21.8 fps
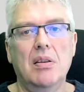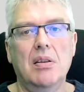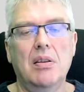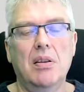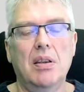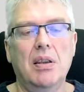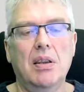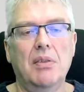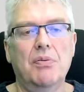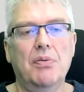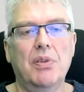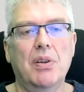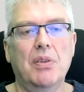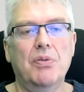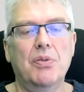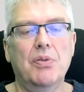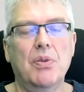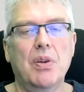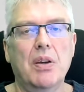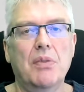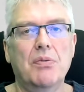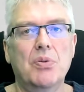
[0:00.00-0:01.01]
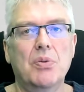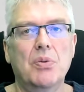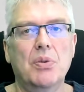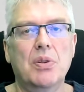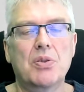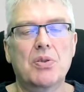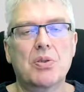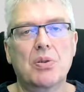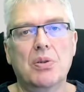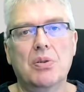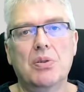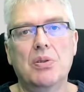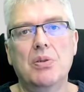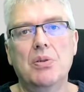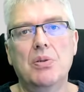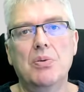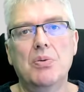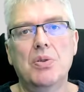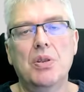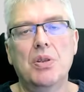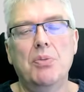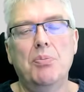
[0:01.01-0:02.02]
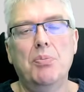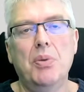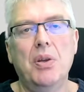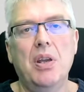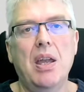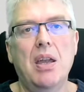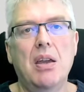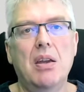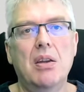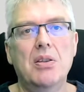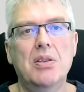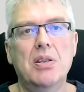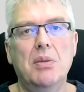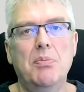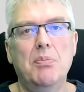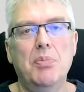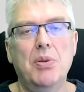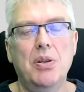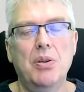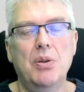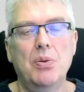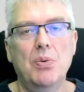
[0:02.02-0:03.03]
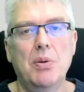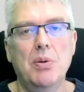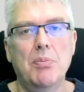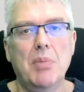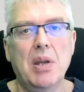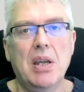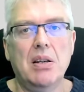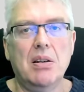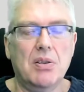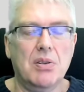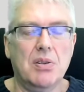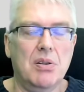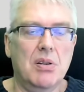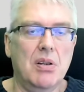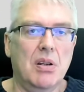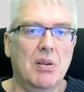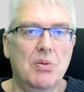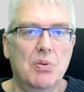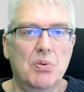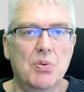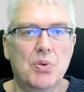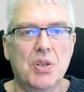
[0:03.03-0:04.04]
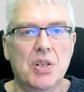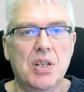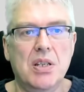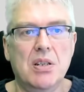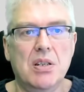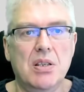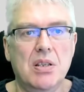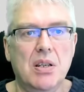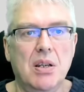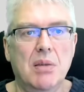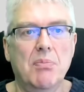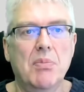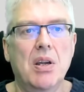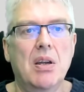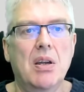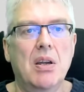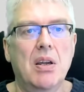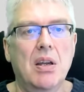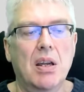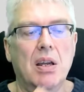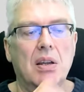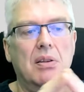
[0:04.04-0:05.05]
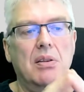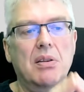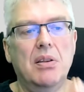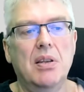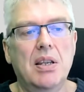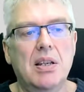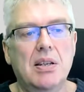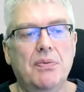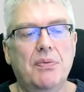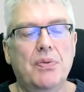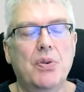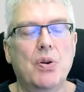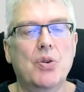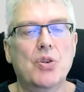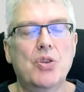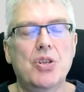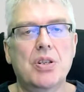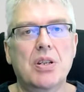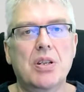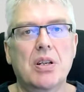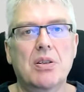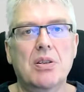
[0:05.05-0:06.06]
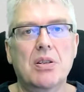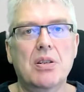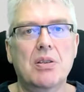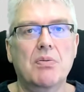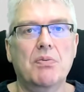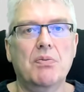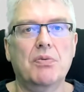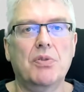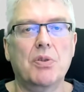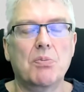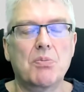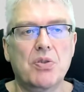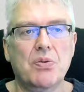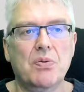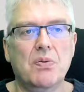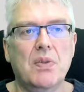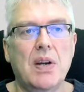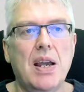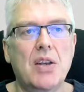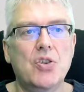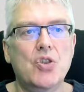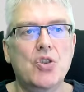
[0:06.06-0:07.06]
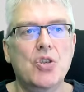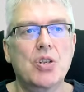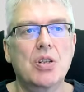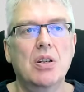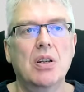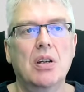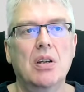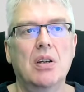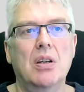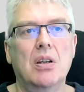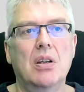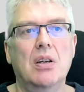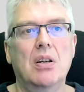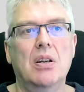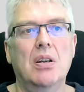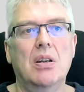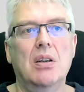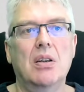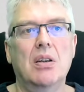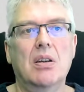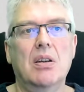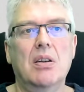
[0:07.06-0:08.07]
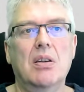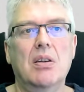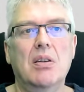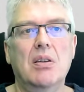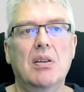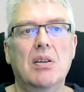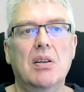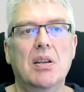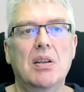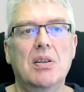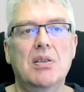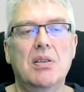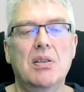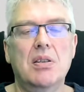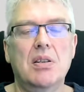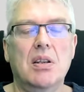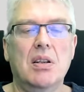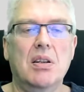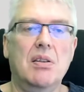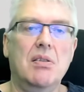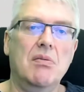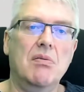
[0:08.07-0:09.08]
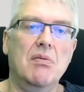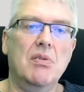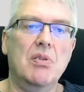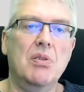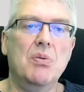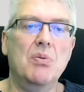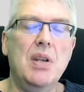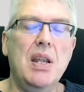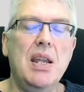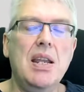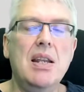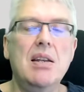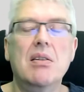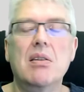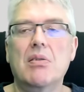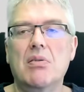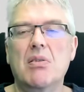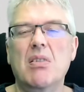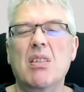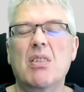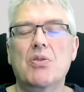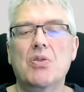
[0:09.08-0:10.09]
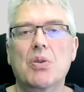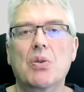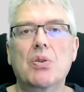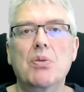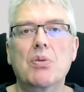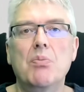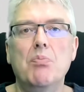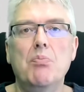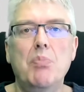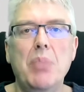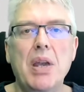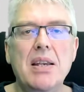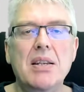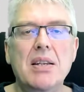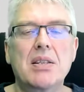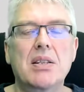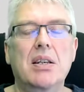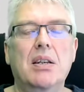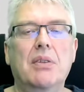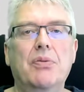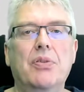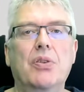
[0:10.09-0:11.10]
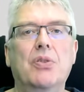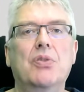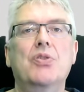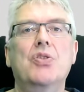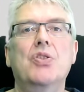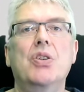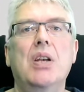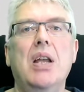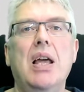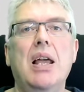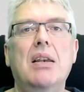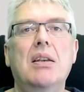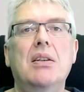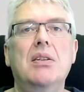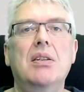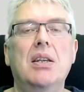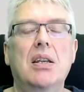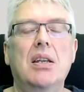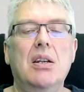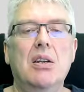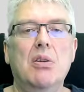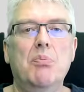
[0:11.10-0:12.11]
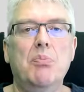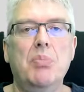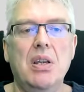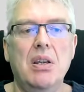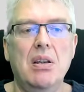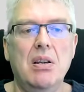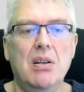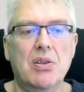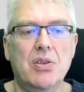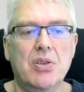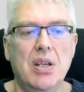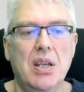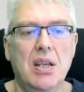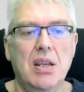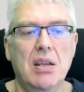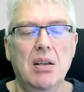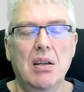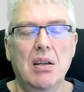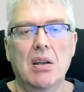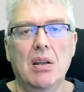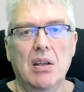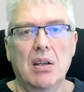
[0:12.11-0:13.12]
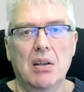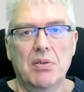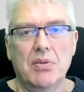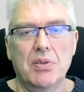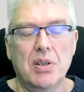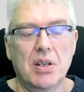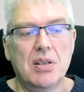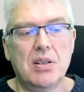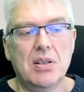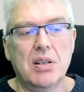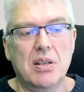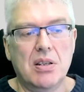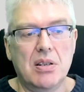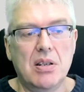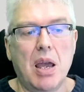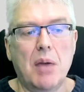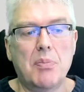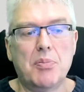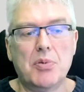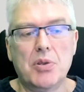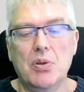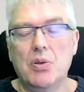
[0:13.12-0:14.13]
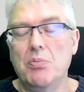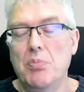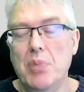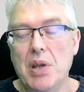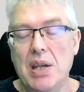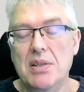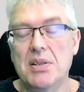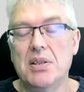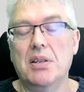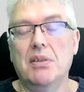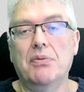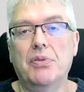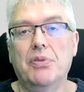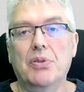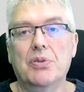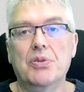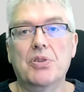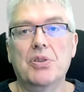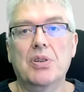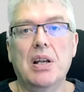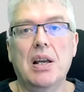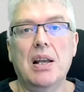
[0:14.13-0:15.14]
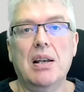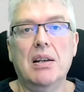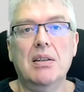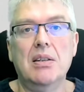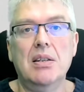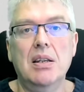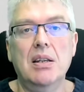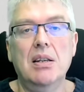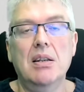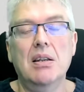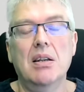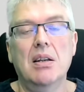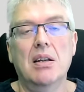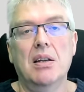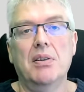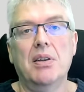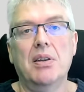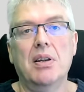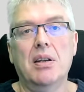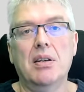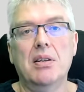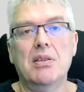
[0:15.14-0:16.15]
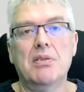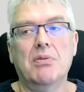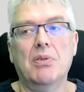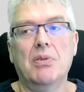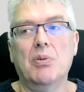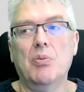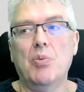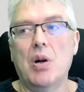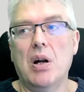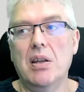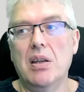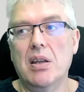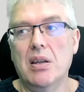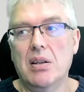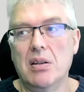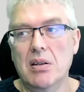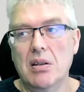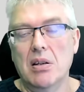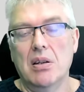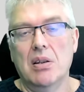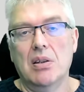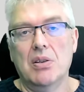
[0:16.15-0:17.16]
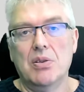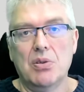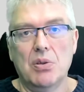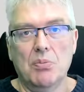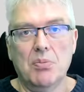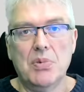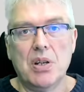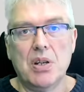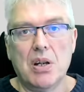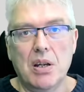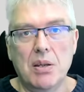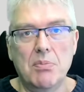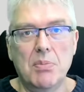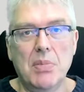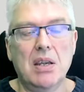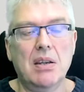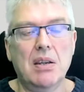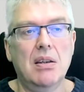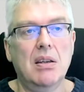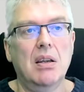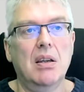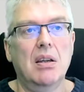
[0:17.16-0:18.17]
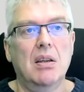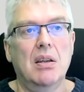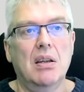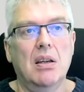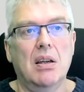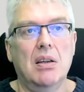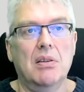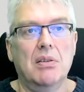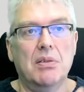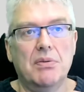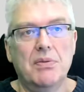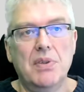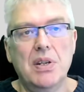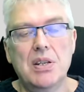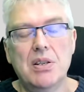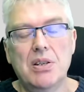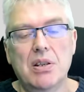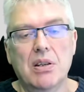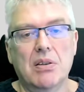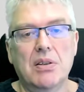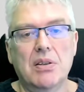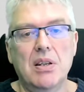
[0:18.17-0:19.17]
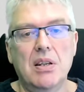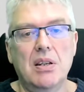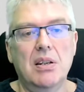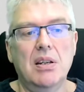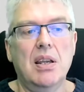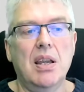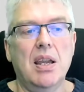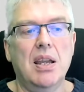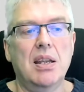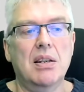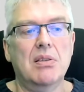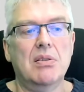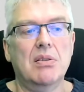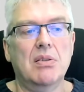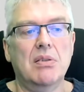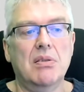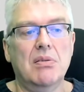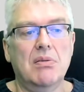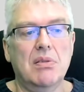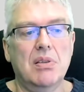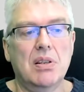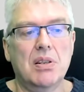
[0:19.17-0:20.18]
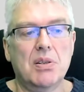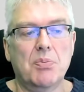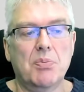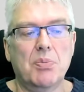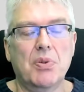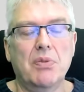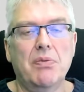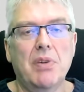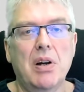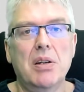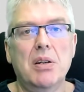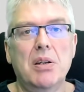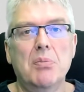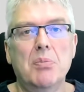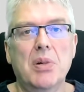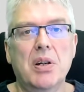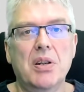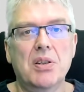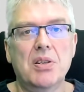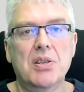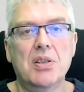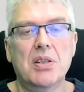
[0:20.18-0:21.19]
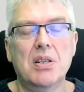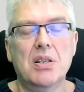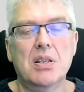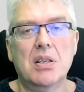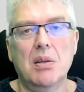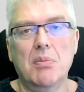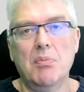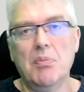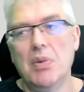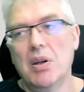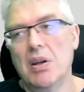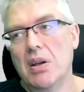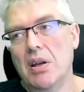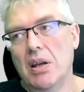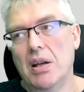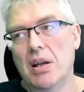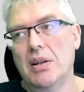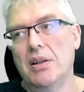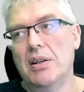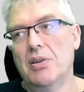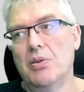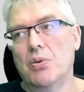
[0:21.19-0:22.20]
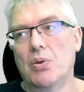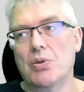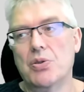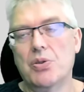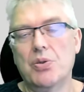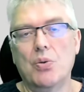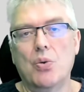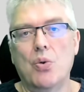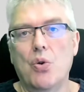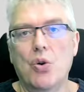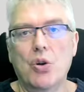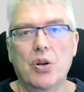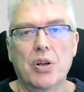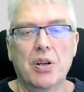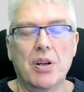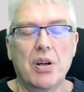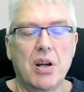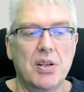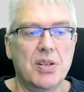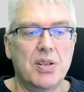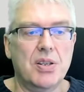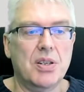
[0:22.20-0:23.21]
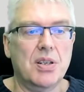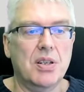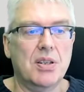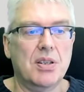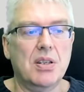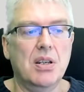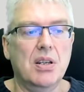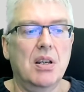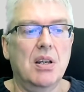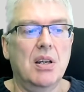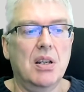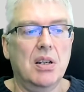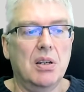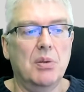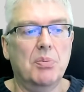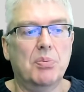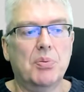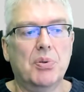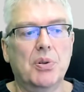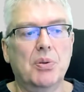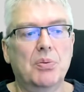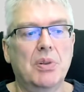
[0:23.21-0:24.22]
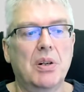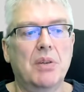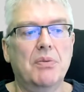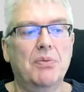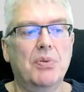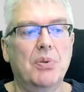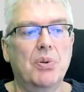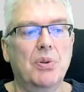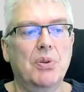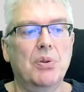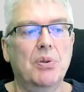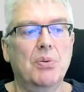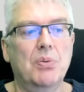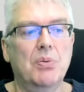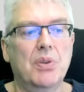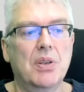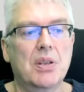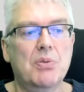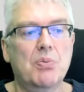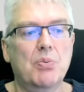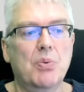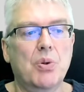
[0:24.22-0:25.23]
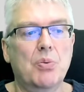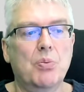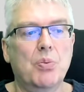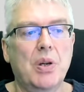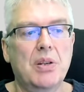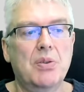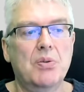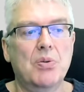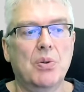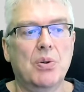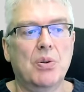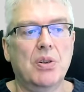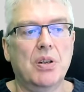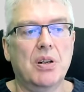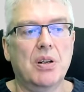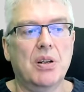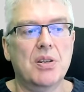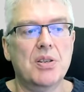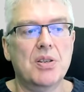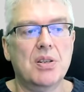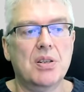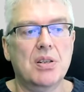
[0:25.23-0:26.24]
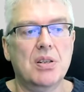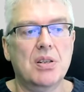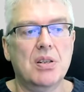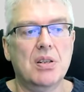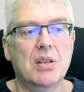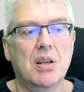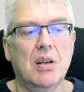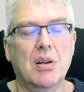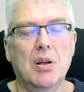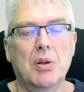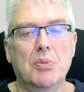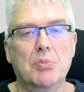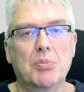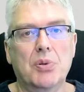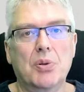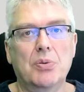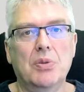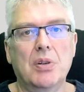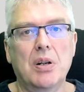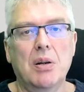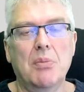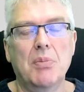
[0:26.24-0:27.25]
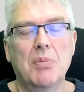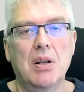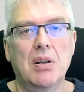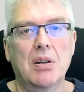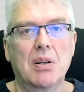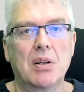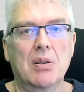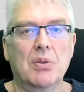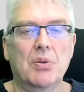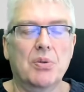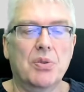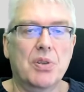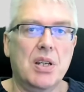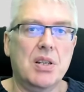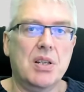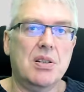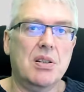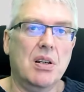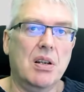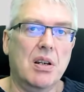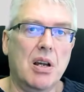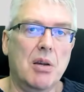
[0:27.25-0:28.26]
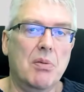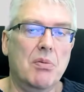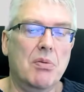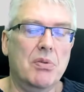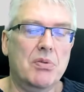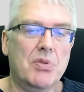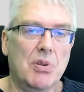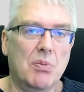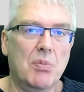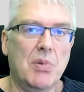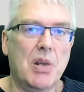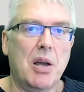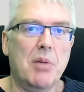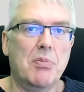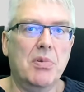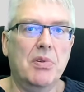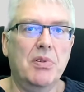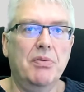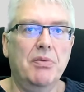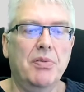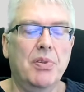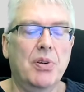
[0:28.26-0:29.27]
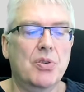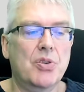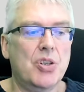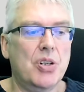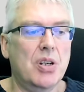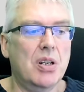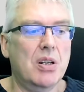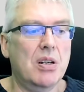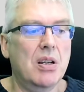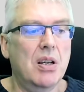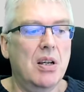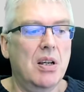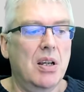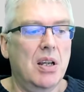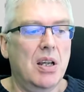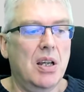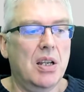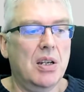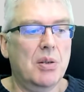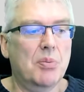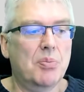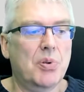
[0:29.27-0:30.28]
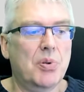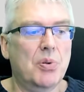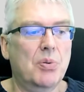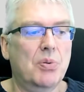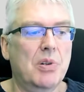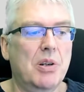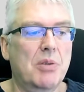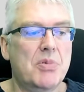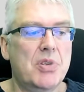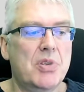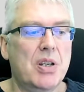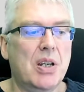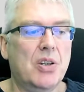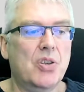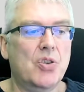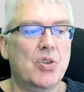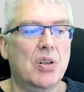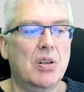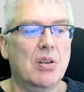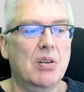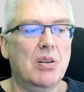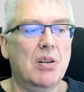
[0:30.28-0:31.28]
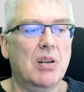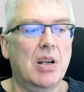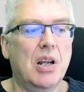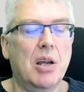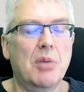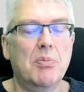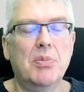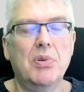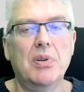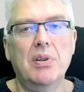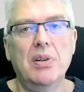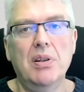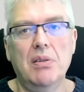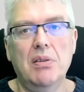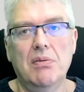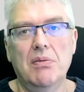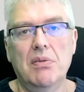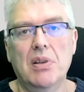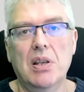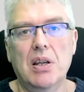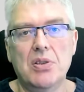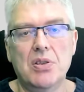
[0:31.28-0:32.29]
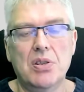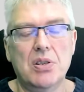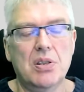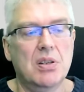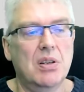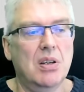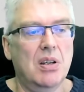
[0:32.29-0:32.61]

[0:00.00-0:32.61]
if you have to insert a new CPU and make a new system and these functions from scratch, you need a certain basic functionality in a PLC. So this is absolute basic functionality that is required, some timing and a restart indicator that's provided by the system, and it also organizes the program for you. That's one way to organize this program. Contains some library function and the program section. The library that's